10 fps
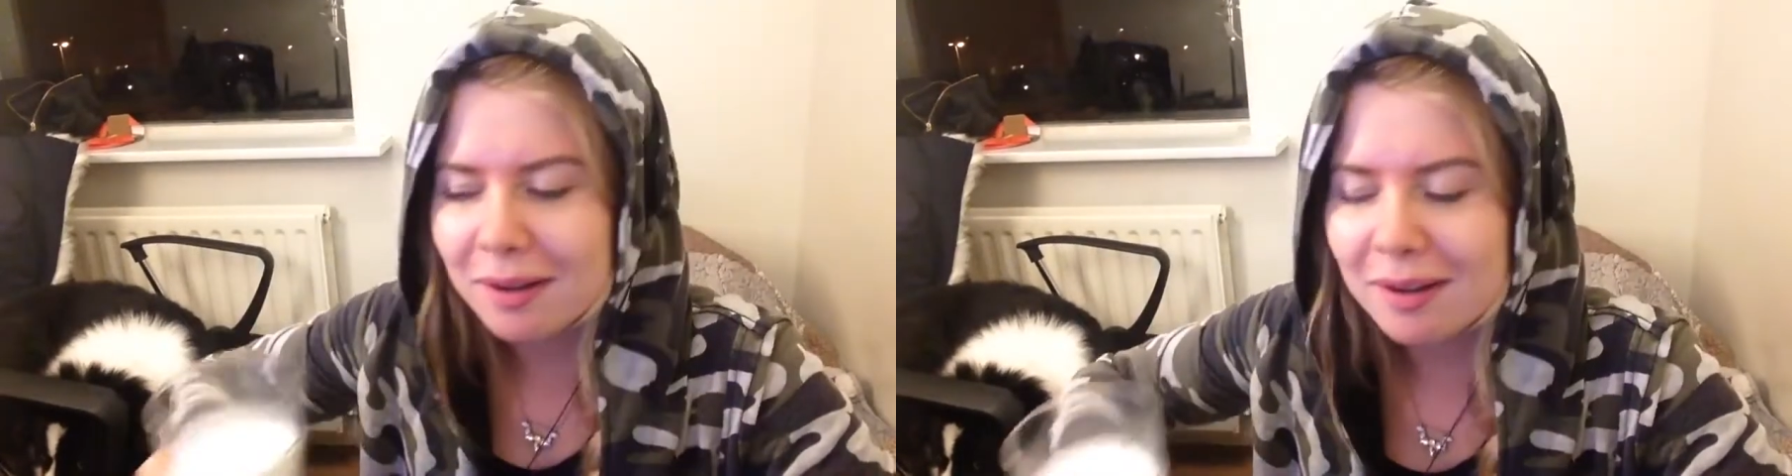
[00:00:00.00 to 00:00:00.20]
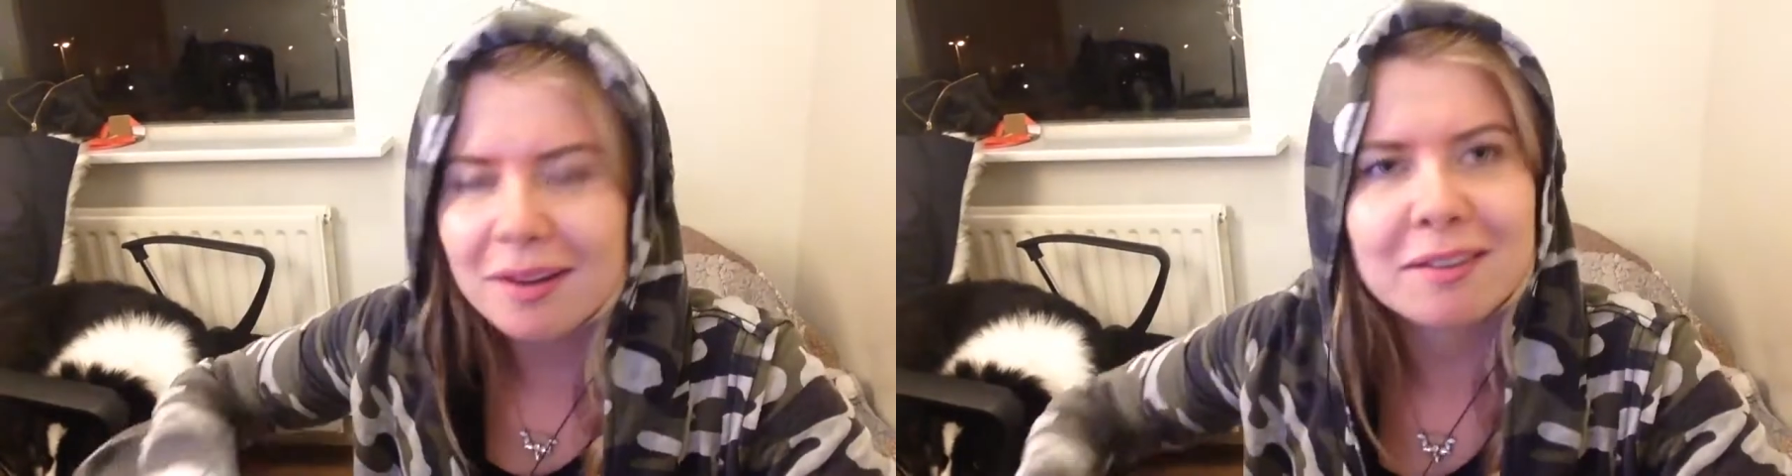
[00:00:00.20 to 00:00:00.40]

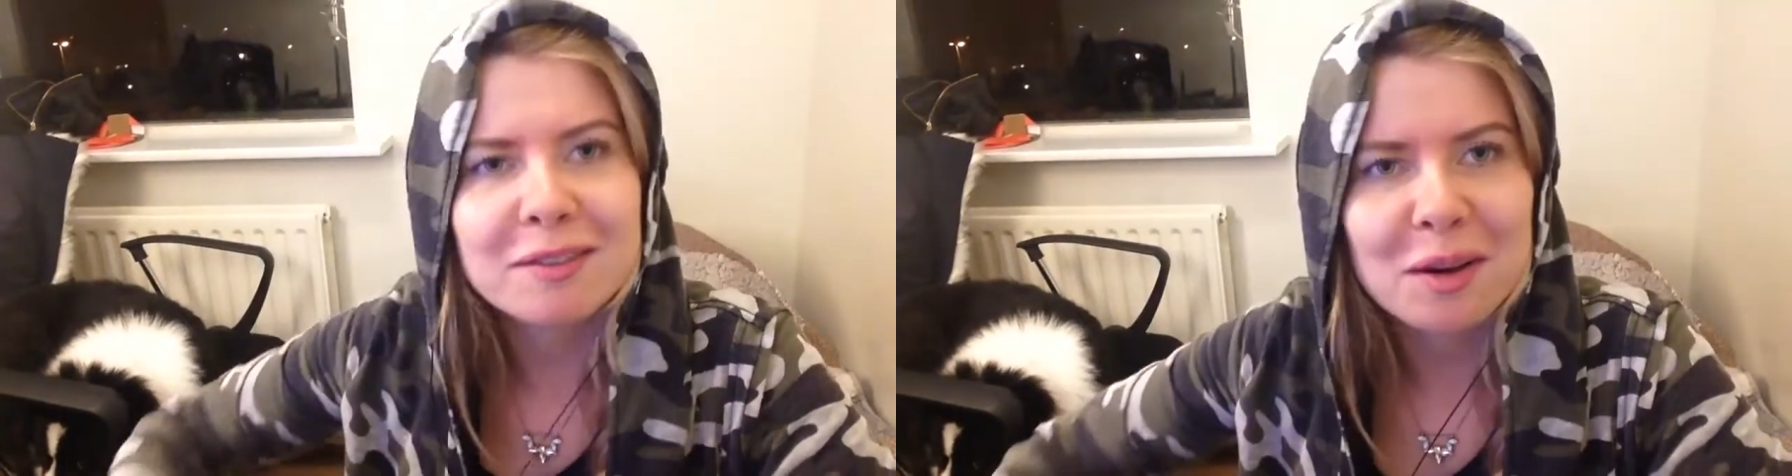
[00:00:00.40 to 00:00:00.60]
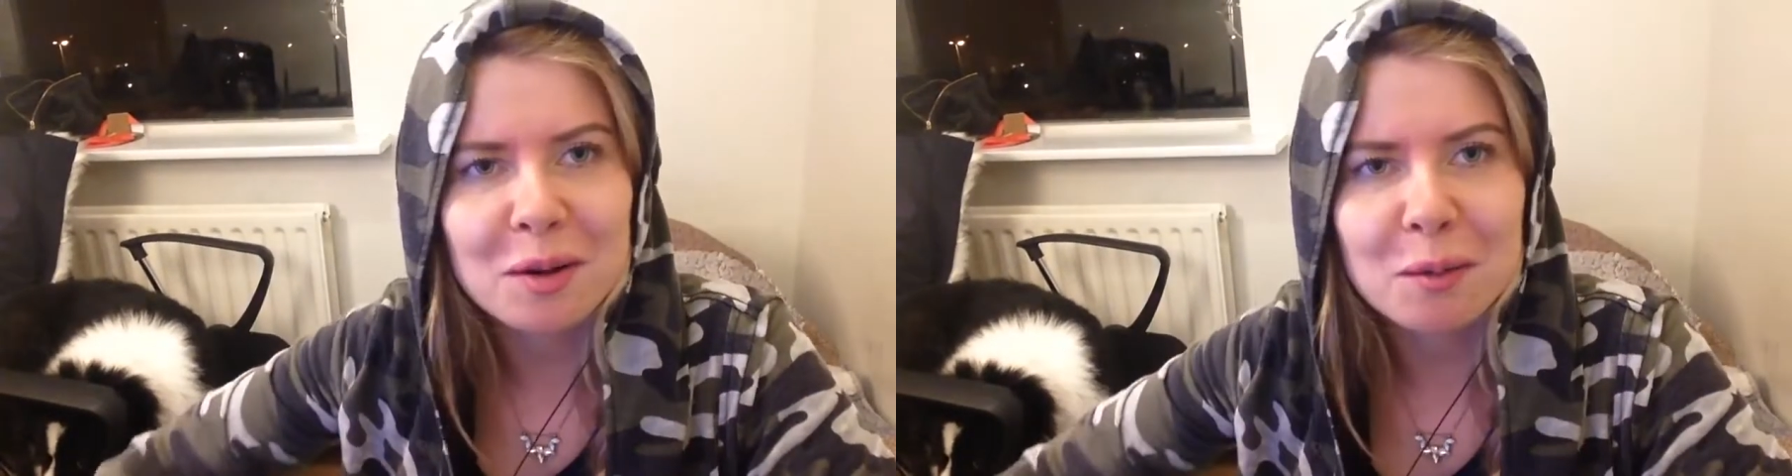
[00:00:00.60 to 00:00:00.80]
milk,
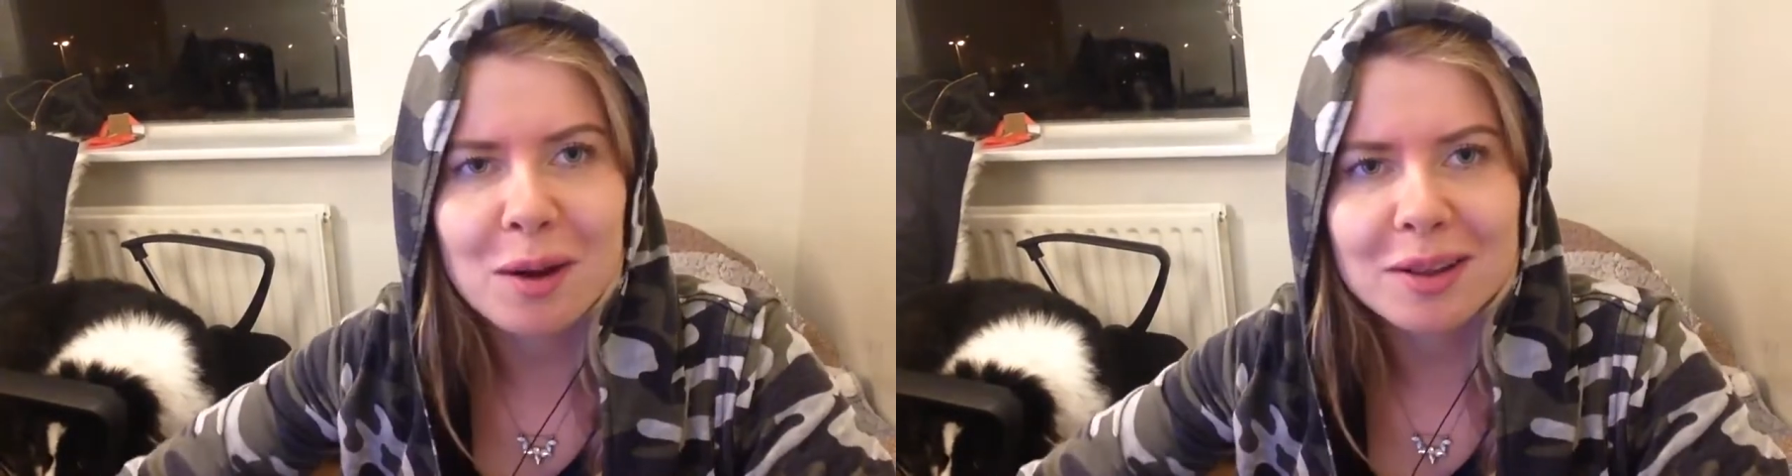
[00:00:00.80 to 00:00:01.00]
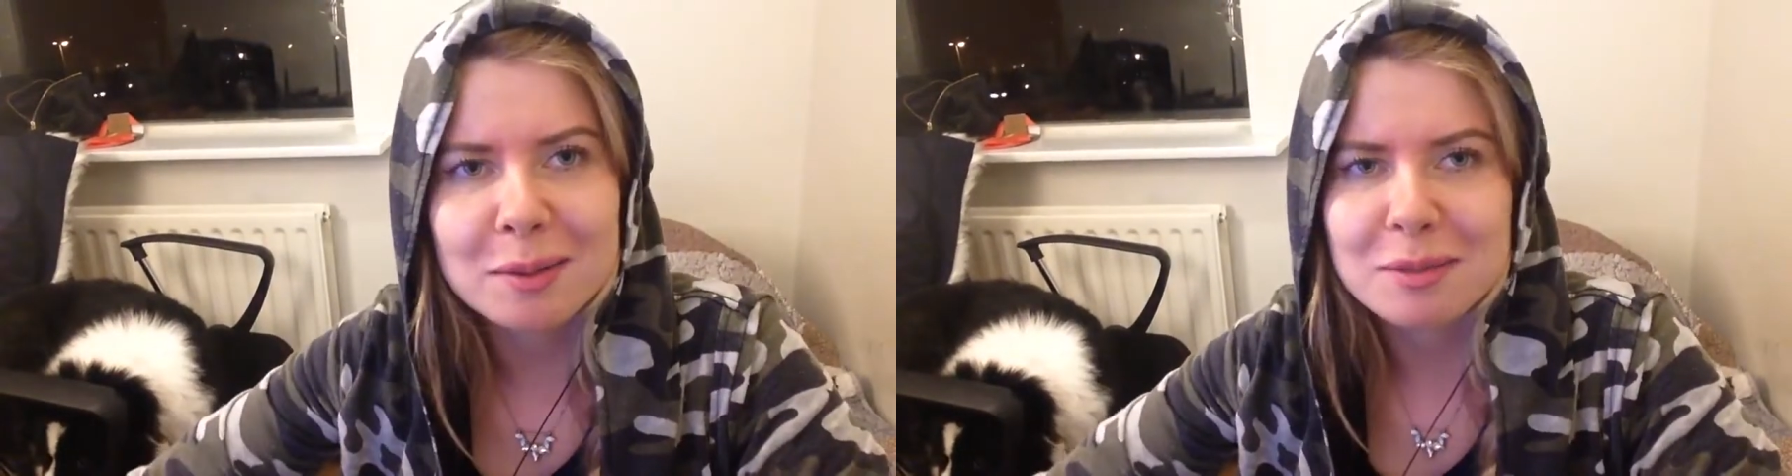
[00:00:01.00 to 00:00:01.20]

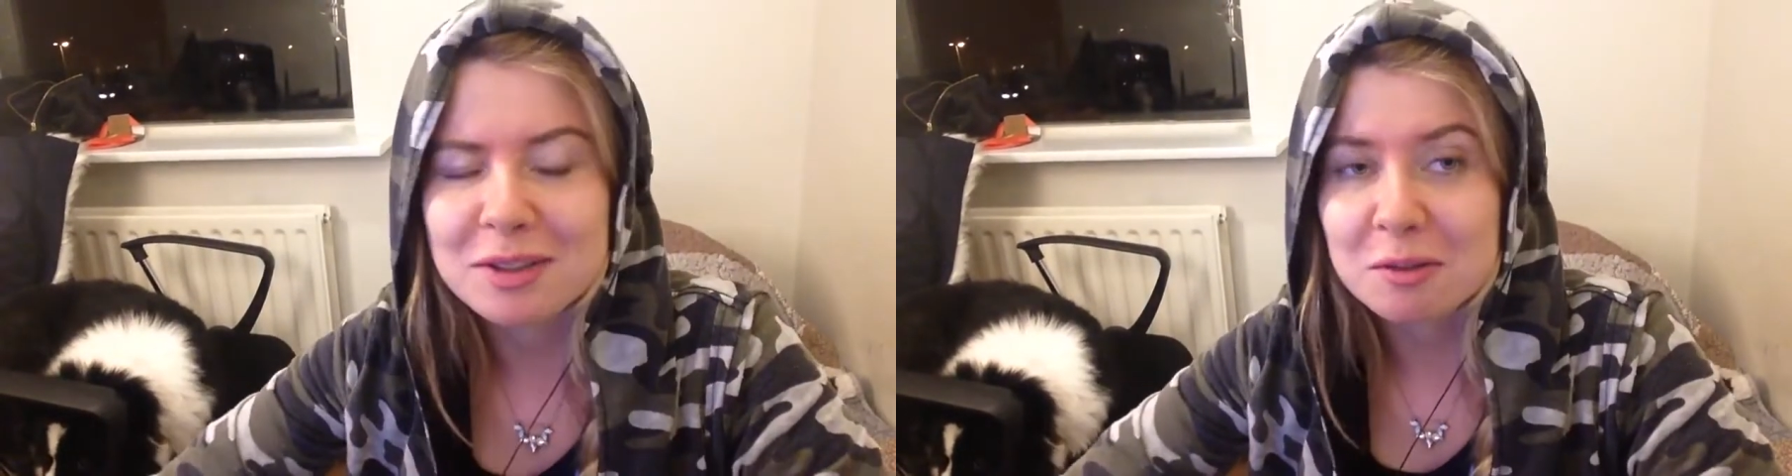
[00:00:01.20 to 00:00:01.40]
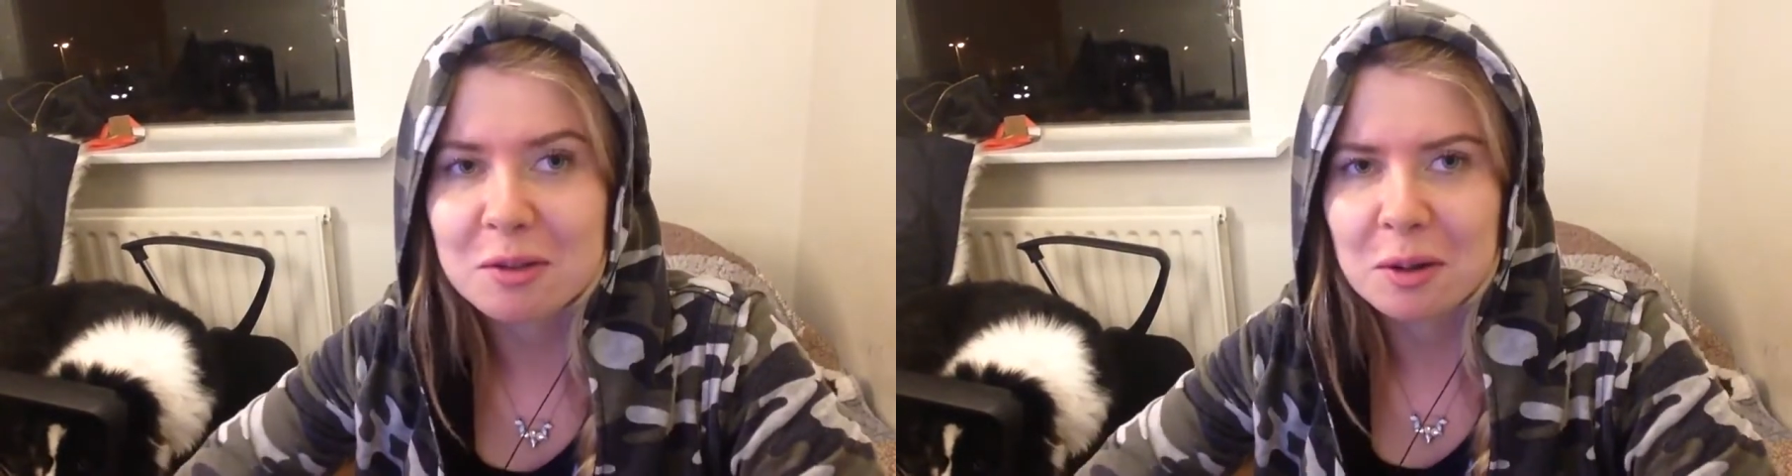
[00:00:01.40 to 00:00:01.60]
fellow
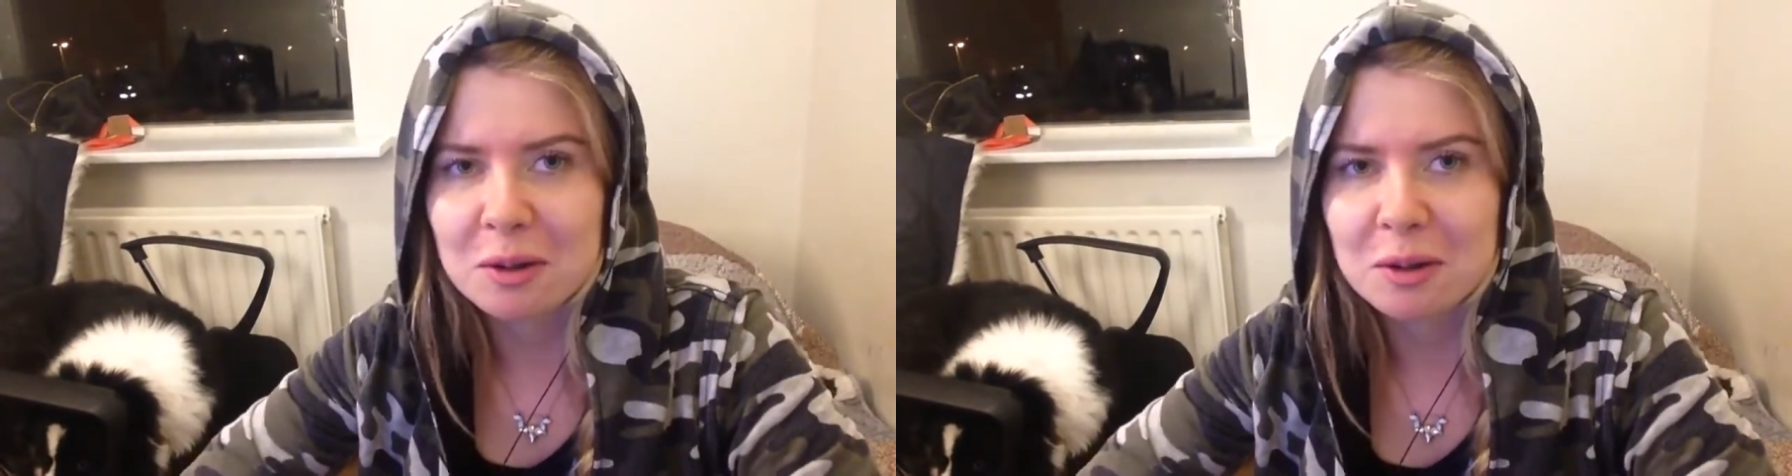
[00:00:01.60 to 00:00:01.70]
vitamins, of